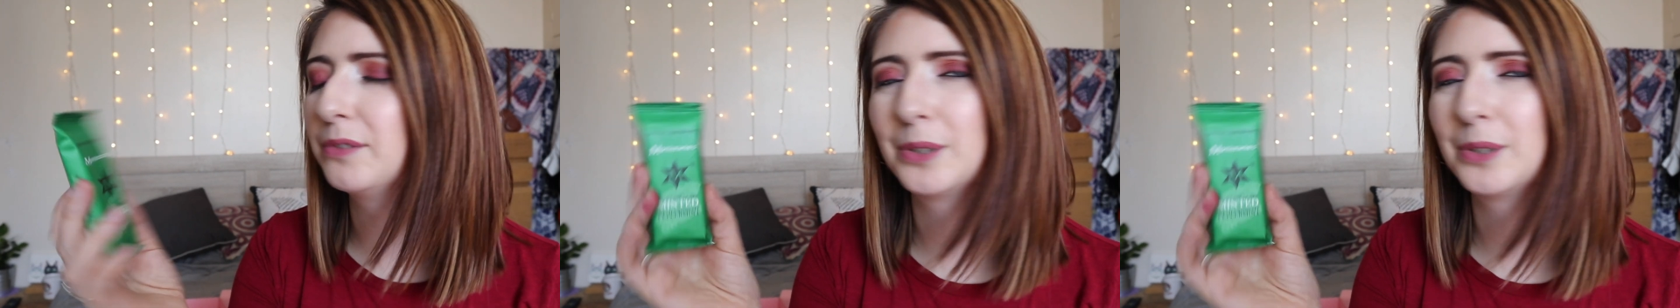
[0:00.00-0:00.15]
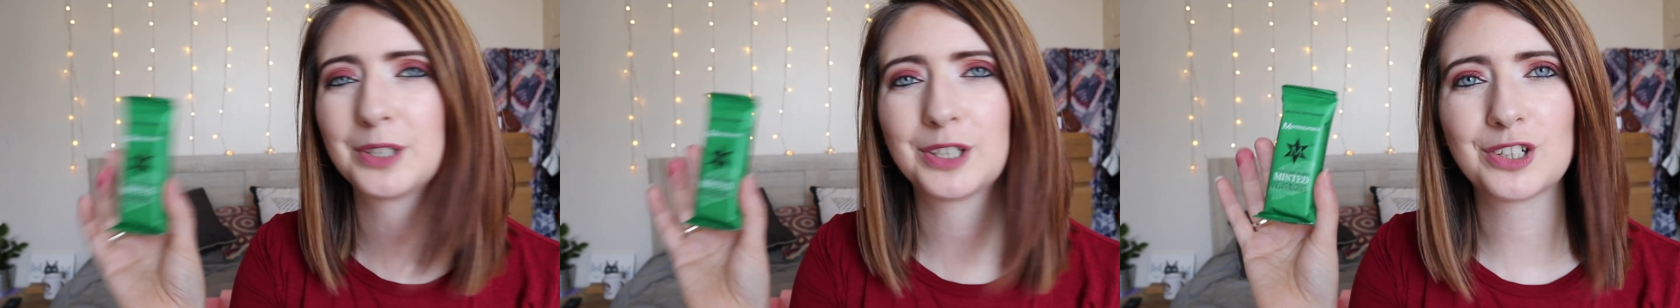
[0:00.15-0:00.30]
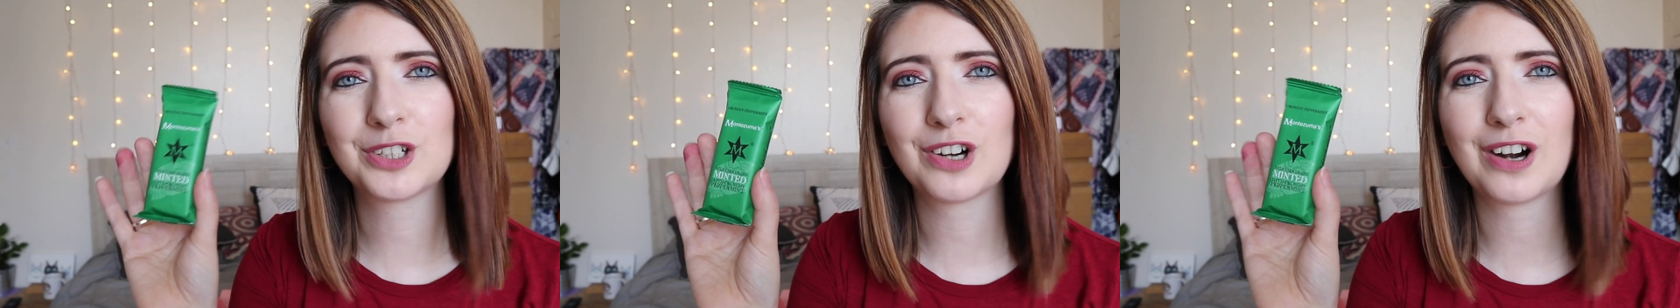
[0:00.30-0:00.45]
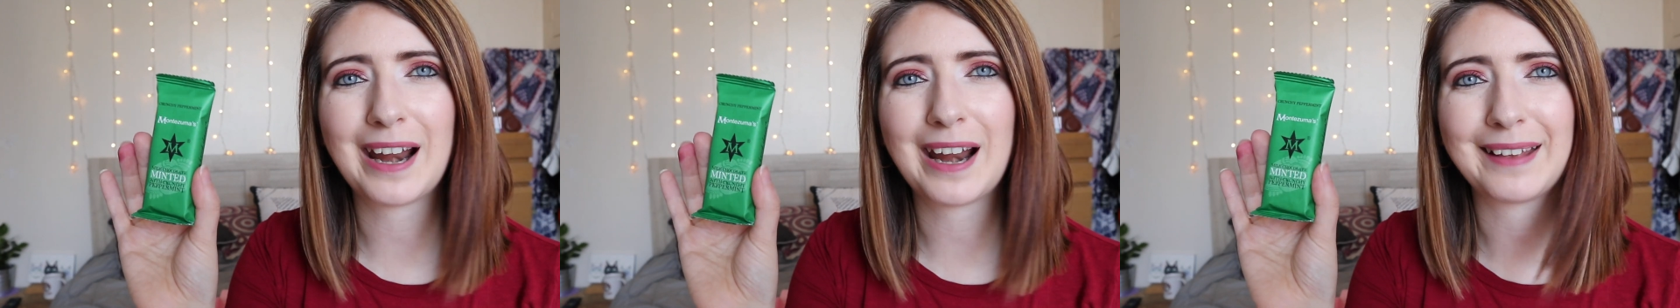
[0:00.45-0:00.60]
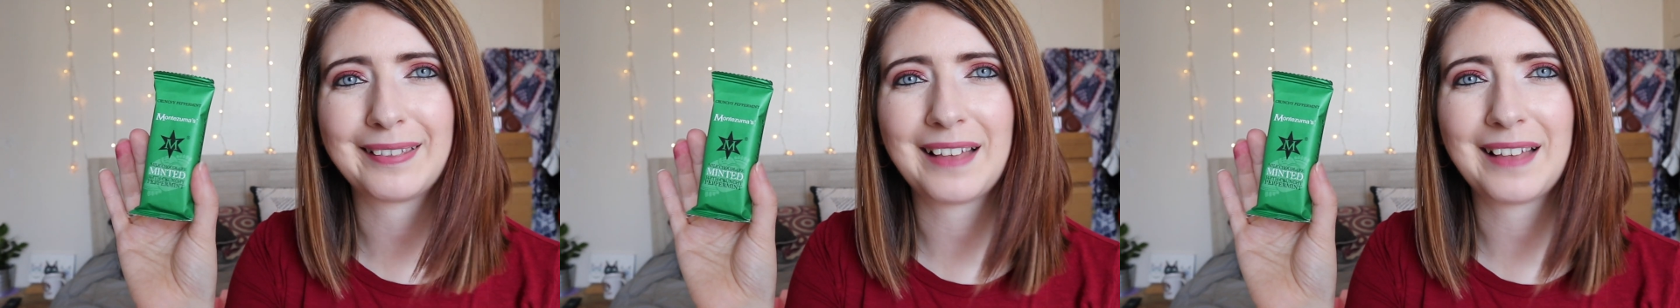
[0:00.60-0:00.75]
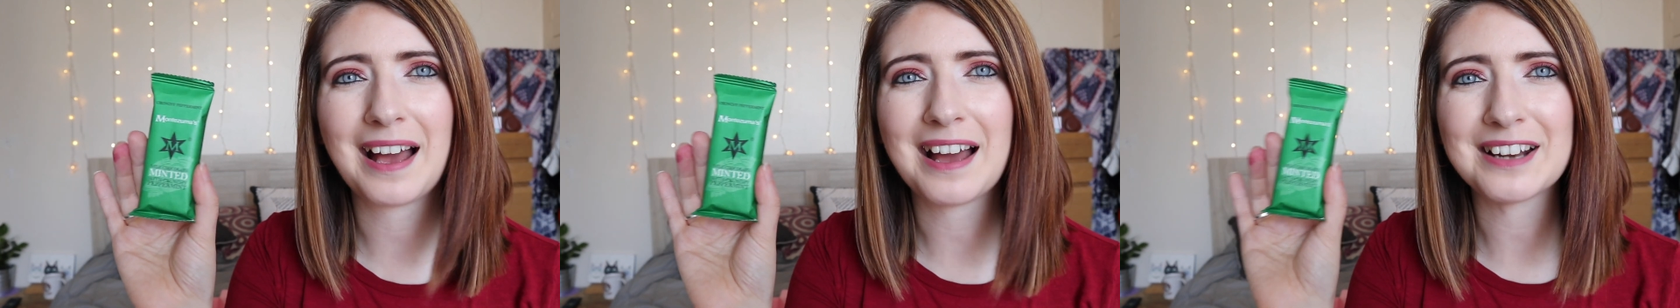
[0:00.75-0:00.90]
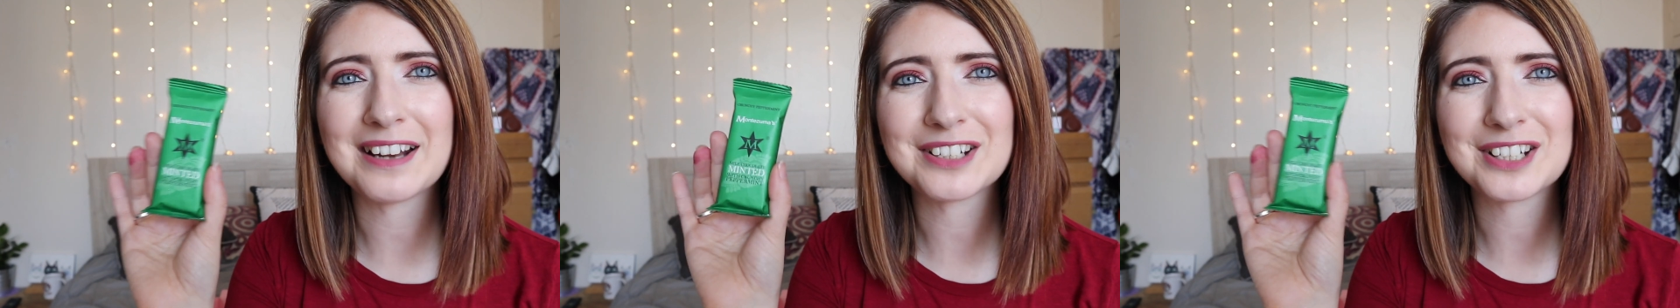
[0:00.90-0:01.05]
forward to trying
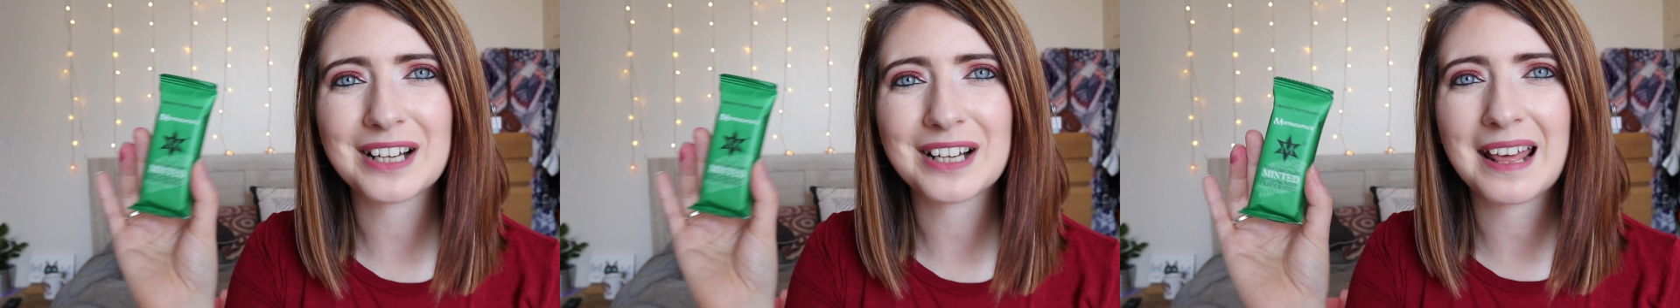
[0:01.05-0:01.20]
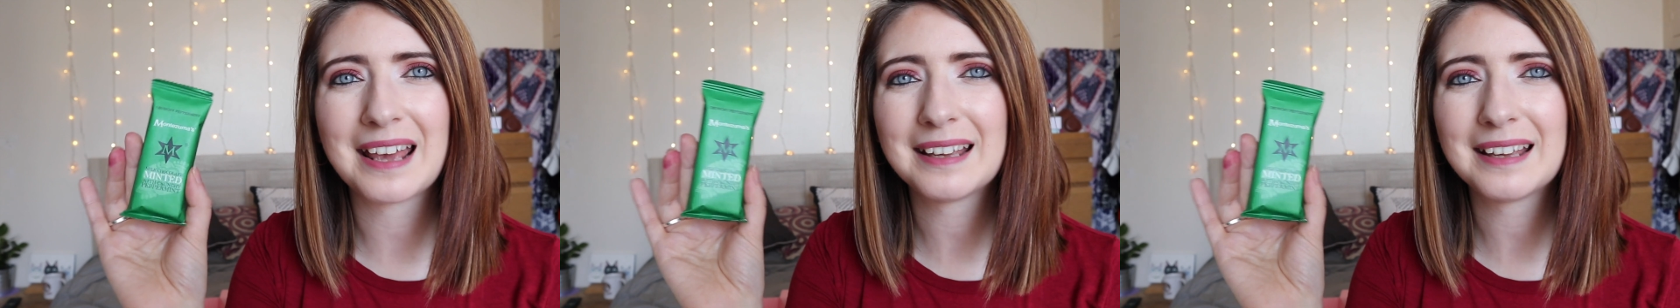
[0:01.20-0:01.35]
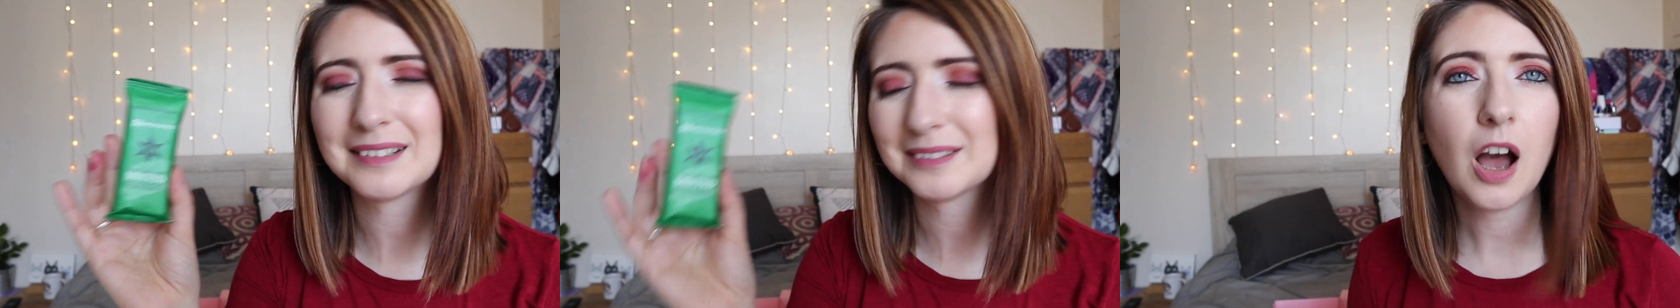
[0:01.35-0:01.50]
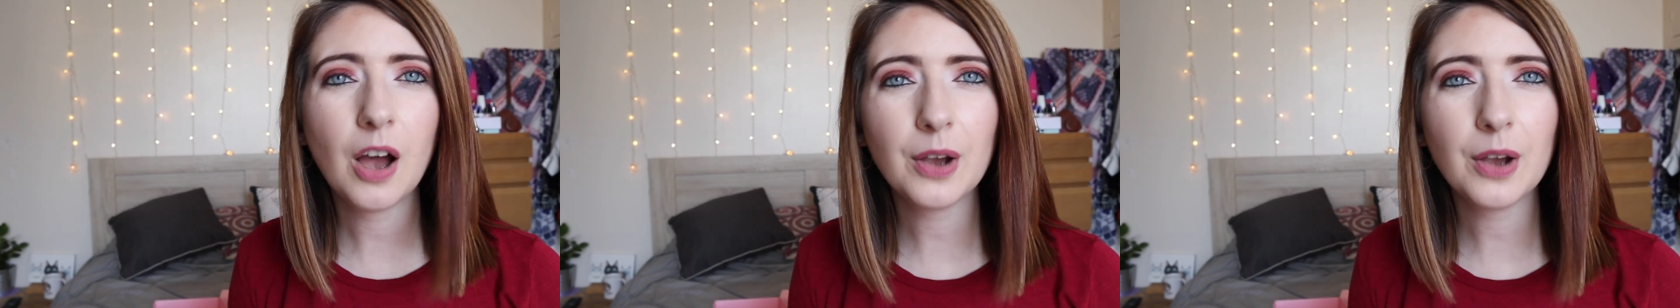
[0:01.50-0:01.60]
that actually.